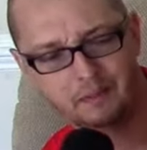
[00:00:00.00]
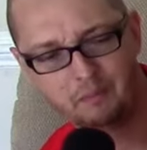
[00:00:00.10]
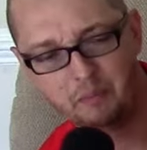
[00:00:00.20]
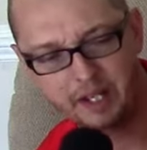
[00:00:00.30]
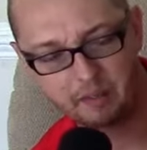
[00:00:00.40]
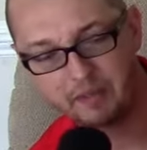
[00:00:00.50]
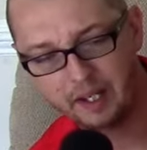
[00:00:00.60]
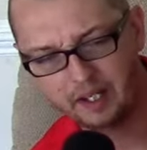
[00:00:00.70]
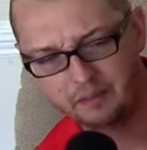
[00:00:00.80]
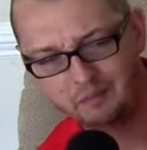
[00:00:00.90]
Mega
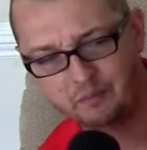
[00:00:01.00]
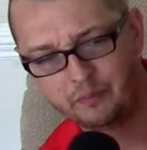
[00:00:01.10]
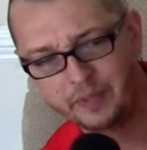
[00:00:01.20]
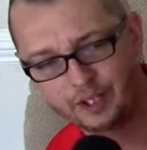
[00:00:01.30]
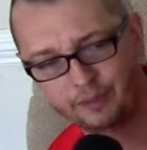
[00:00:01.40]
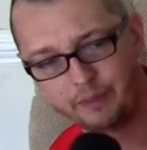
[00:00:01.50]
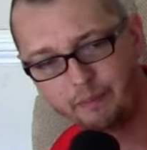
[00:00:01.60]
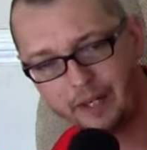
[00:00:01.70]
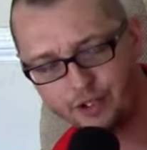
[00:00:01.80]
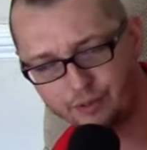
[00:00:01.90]
Man mixed with
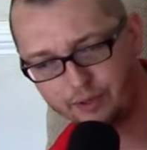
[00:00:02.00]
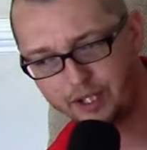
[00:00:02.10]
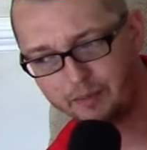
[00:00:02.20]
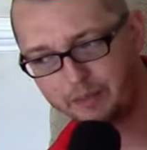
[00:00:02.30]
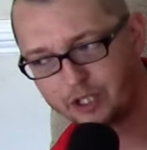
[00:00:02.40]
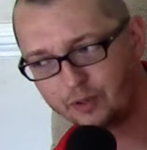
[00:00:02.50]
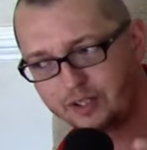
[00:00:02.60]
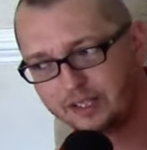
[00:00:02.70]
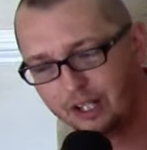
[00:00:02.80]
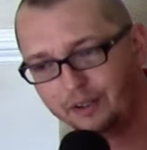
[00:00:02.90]
Metroid, mixed with
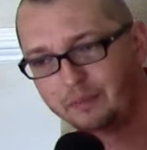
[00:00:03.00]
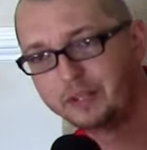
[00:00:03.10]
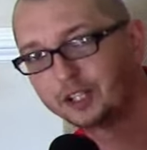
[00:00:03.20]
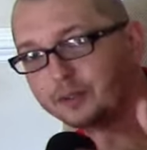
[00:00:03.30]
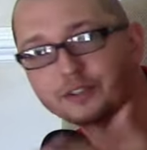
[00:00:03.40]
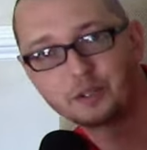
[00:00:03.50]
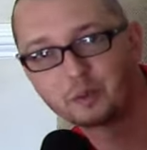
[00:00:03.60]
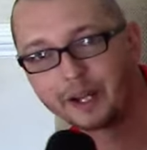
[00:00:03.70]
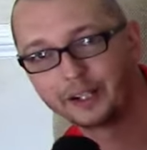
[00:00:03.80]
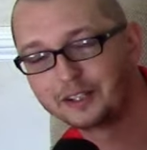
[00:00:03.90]
Zelda, mixed with Tomb
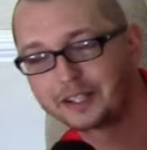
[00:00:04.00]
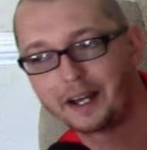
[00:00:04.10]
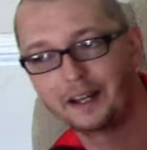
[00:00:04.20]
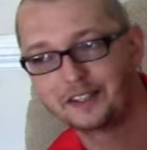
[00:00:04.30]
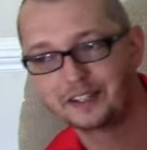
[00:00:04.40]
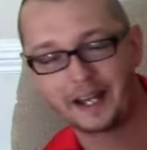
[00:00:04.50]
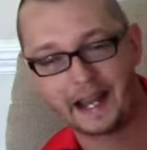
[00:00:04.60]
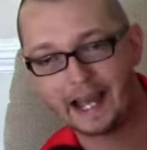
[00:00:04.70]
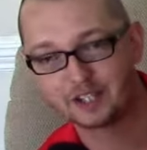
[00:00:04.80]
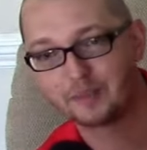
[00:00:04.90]
Raider. It's got
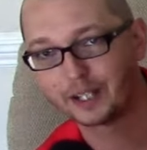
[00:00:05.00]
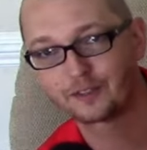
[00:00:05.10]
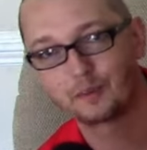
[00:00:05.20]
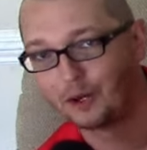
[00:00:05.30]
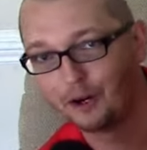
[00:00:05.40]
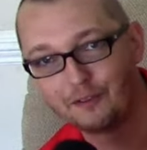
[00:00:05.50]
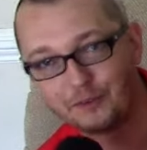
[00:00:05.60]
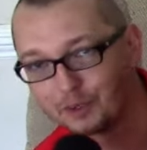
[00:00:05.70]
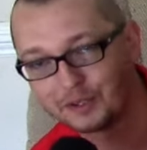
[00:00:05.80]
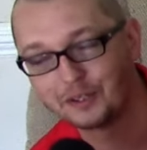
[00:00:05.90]
aspects from all
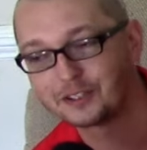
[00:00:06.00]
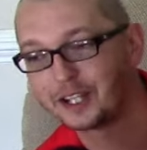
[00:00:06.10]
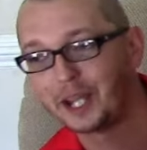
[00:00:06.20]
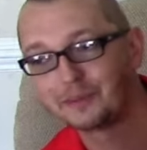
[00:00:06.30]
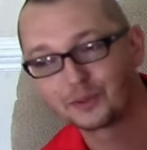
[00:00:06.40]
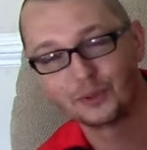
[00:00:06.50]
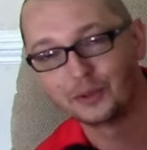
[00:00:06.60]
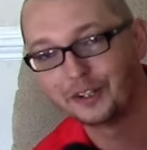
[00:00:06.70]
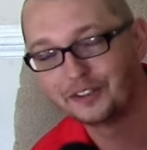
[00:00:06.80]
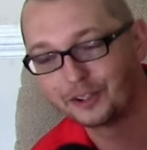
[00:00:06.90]
four of those games rolled
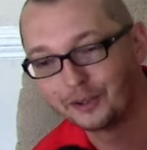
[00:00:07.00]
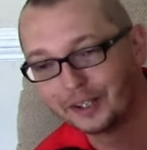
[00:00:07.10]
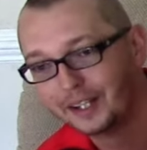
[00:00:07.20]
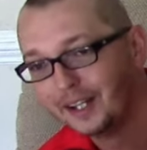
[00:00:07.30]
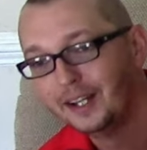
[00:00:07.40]
into it.